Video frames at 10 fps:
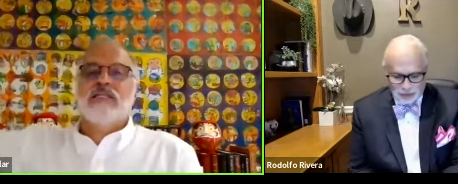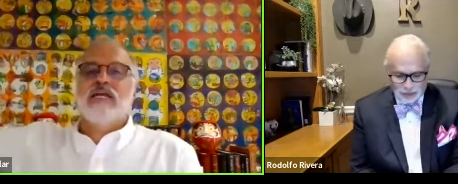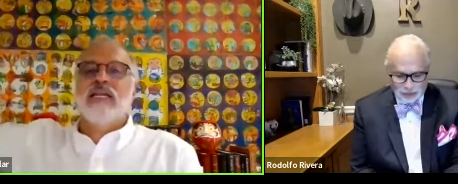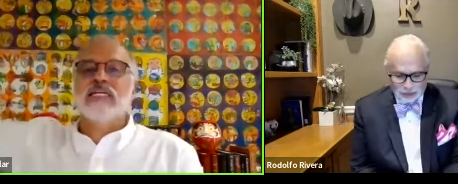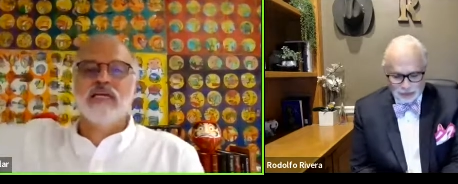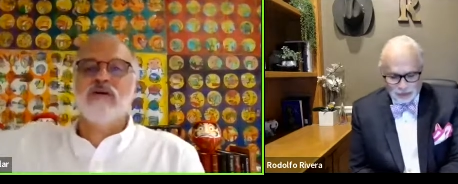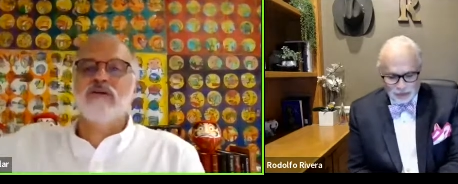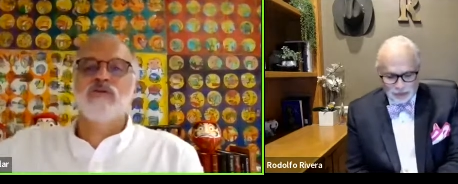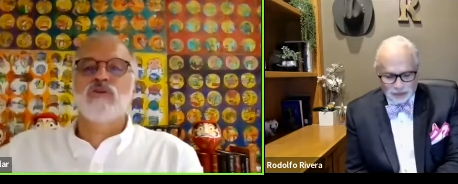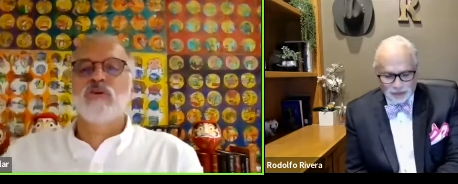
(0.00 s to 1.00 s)
Speaker 1: and the next
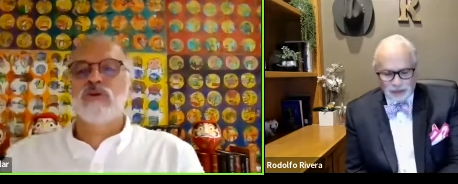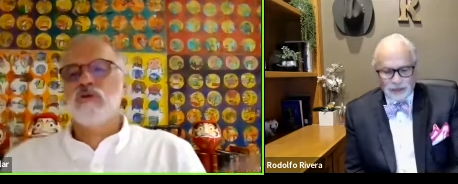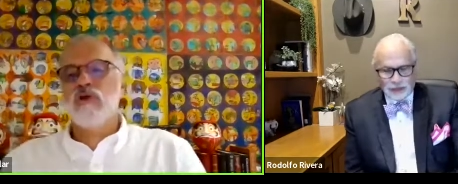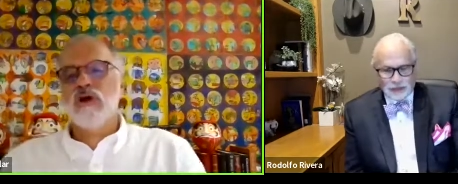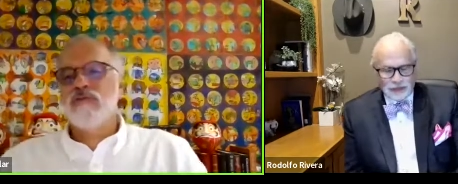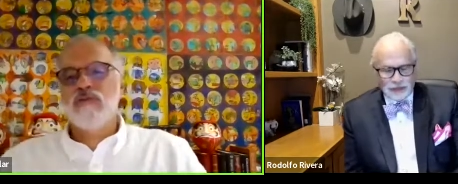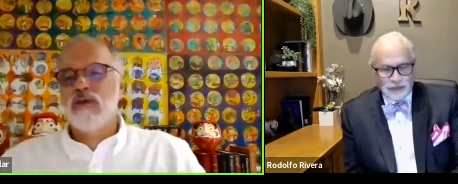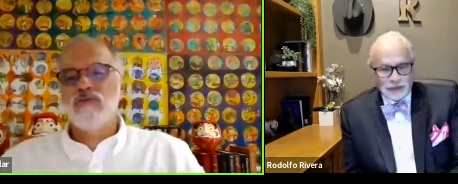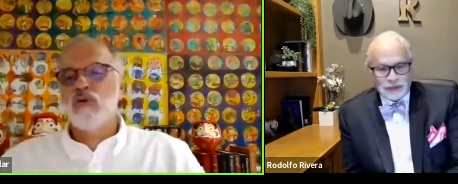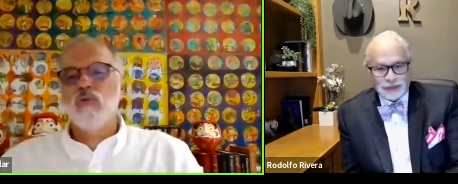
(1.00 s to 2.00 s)
round, not, not you are,
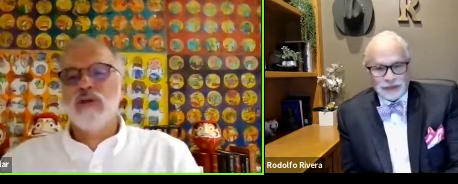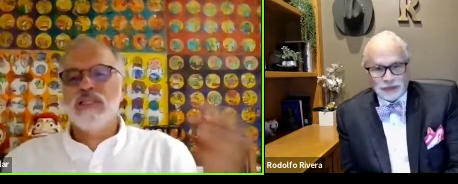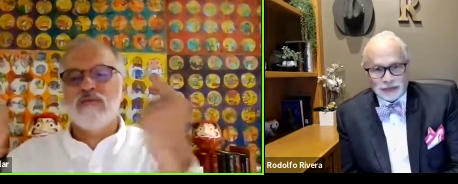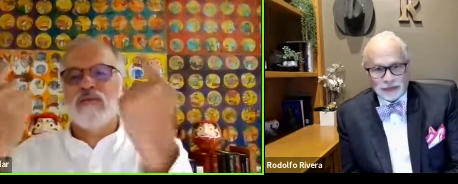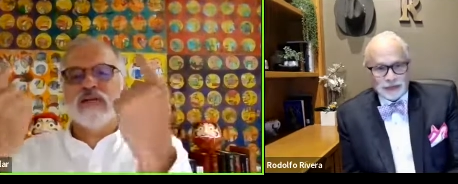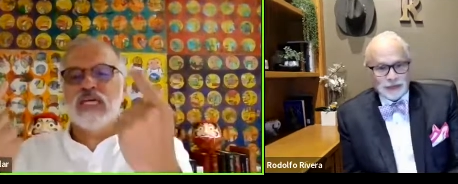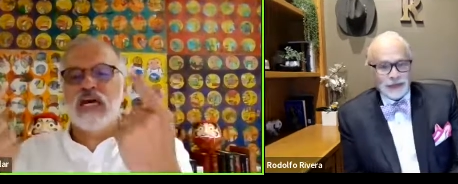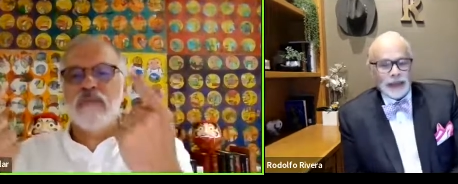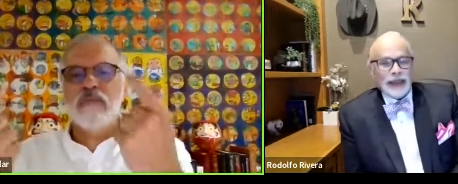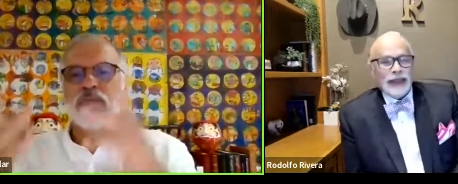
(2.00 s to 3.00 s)
if you win the first
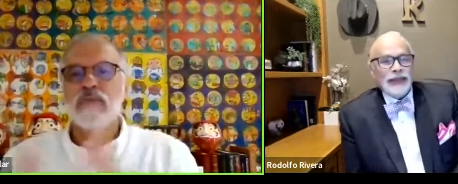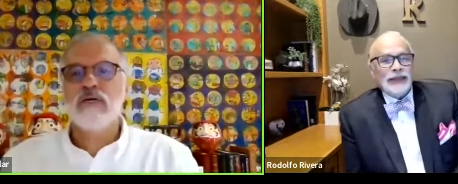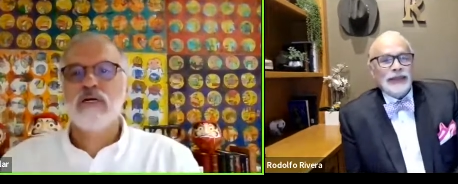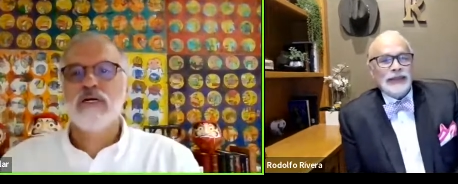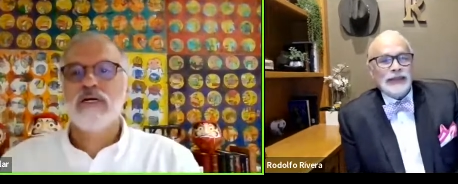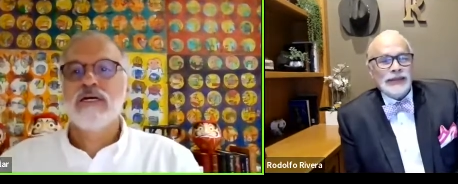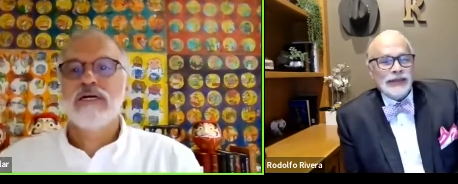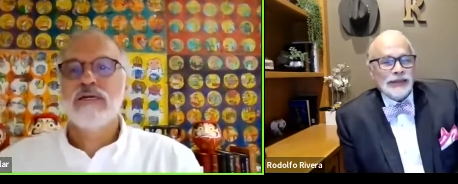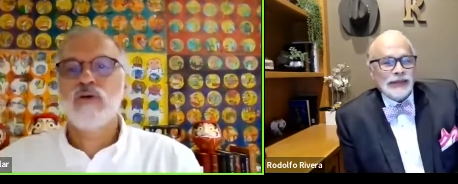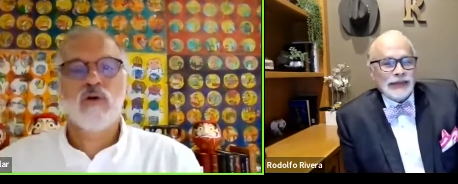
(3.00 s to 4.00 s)
game,
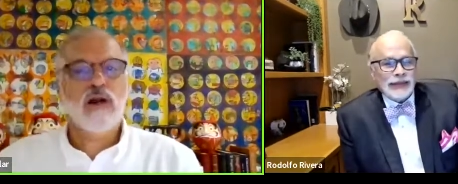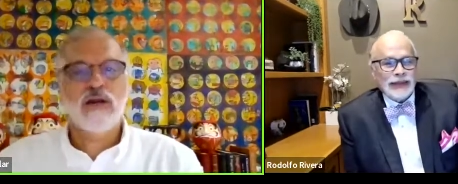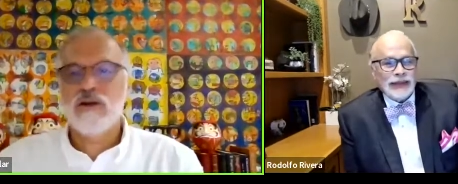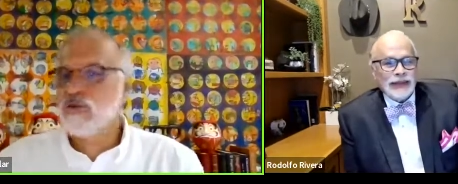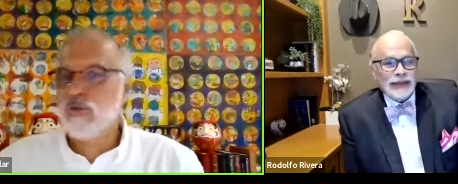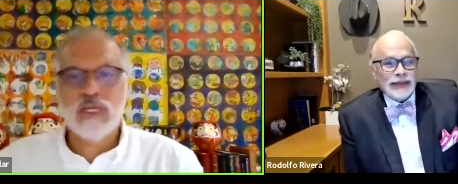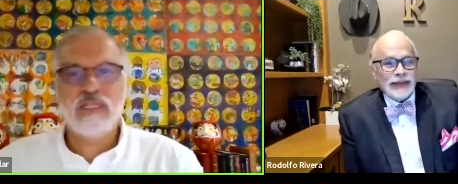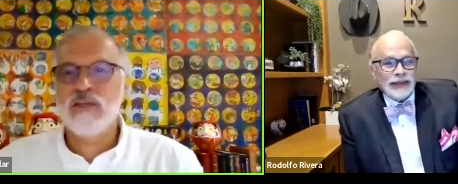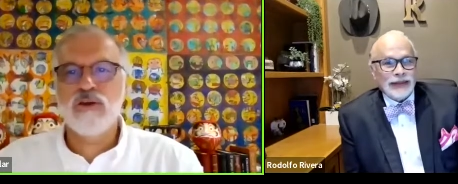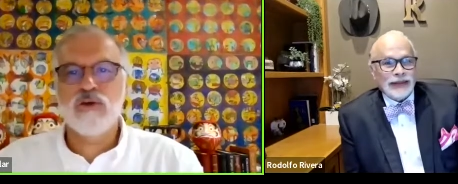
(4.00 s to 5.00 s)
you are not
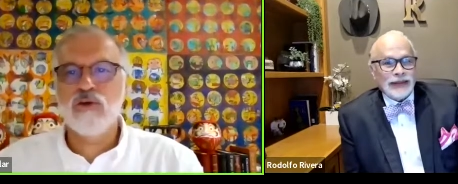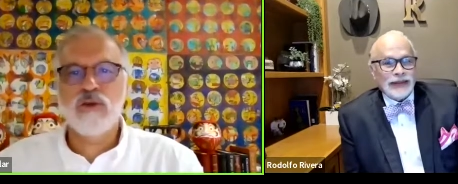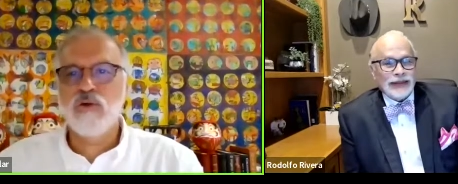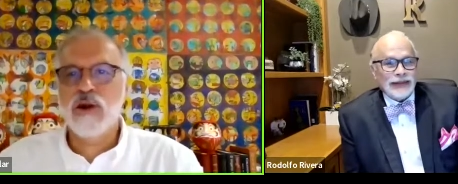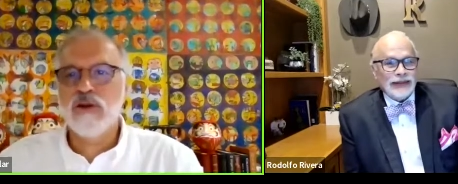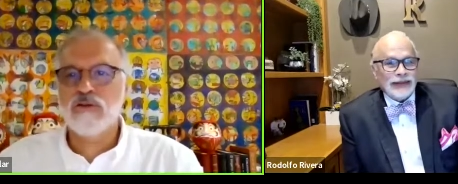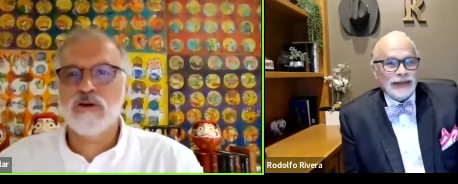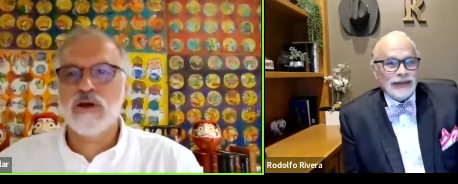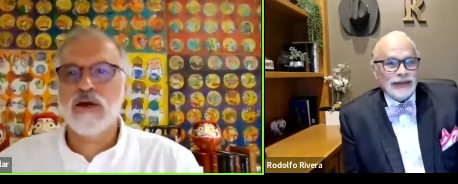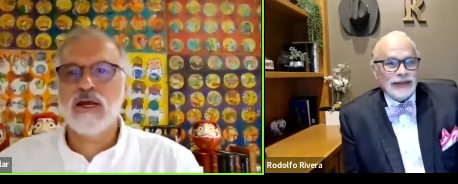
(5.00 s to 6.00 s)
winning, you, you are
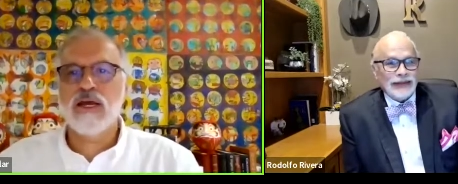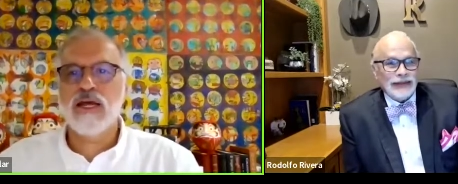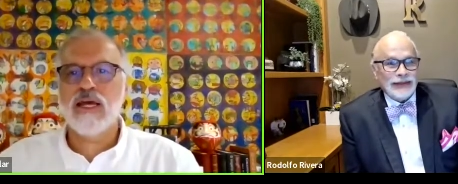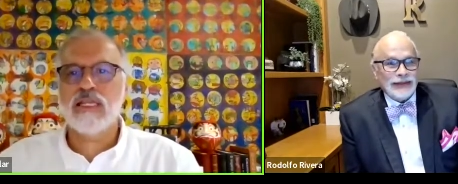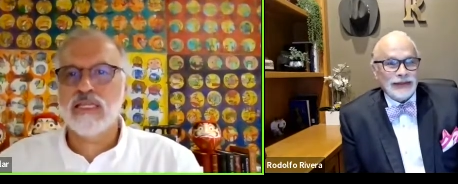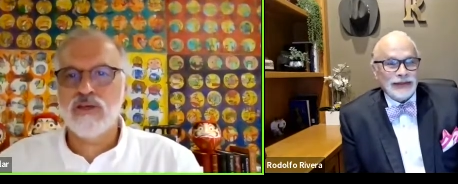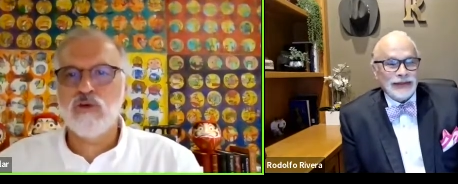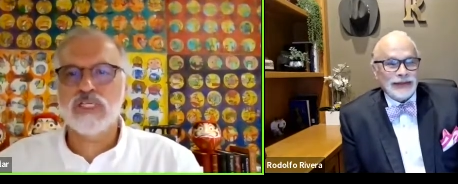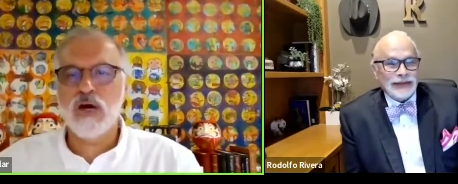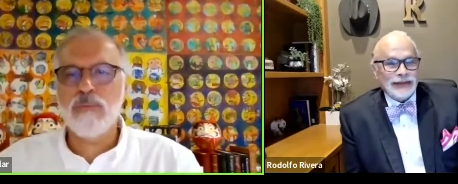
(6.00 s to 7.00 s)
not going to get the
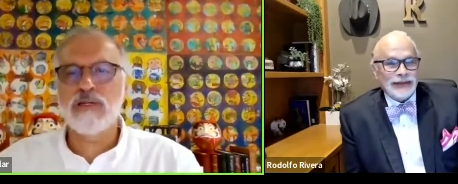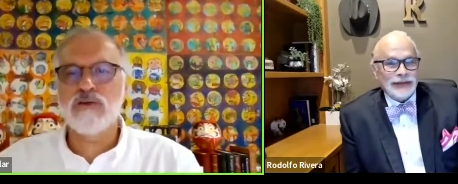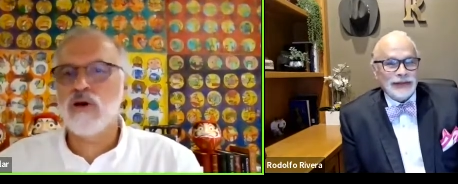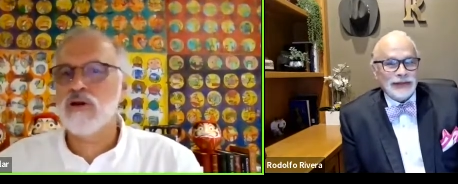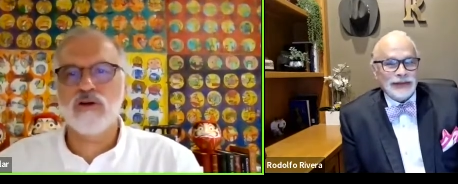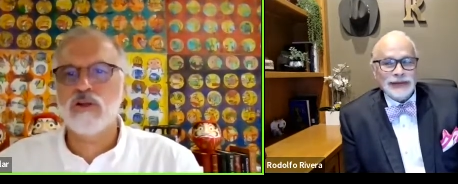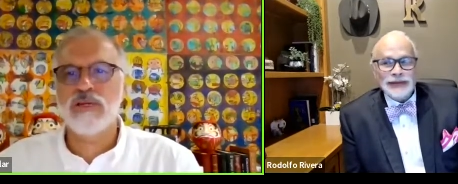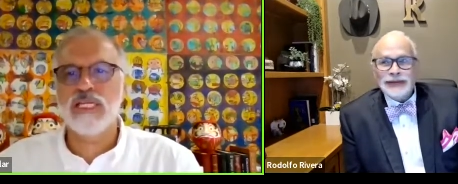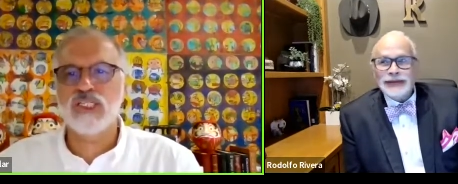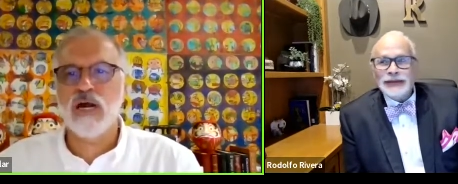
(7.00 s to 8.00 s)
US Open. You are not going
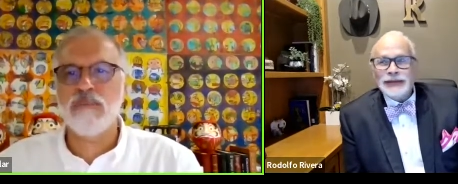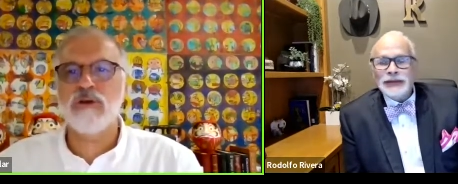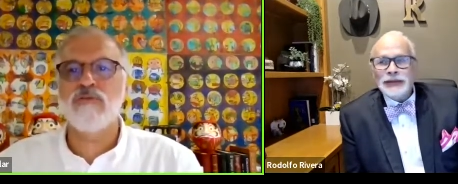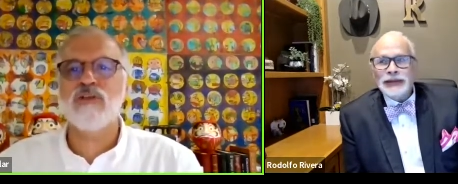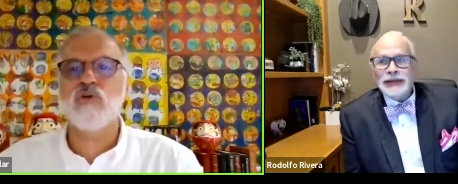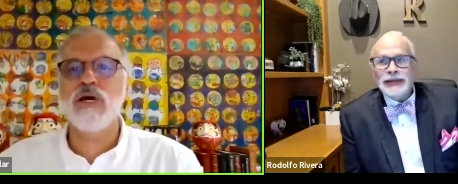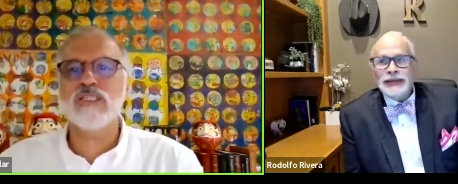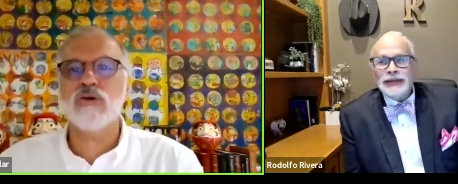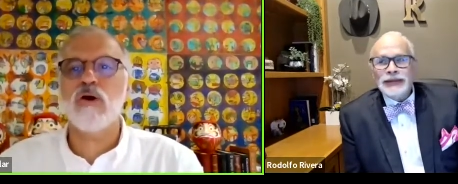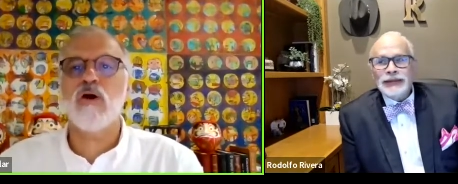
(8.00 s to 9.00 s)
to be the champion of the
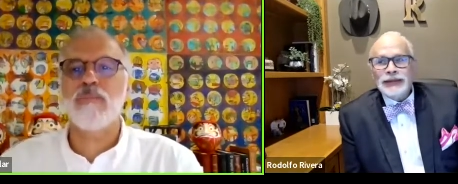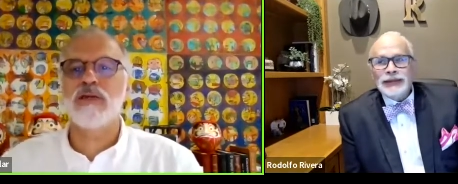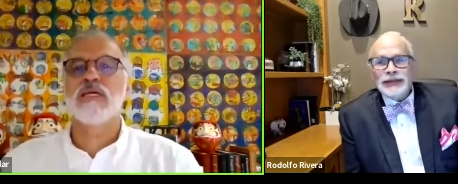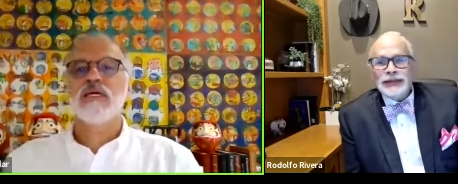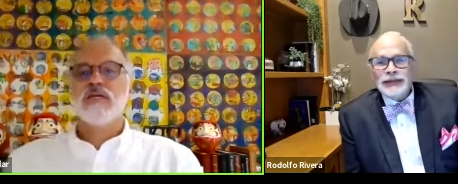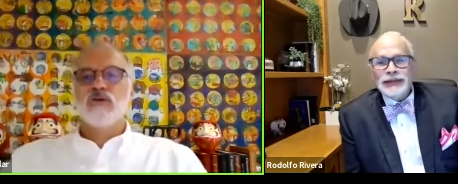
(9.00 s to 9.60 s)
US Open.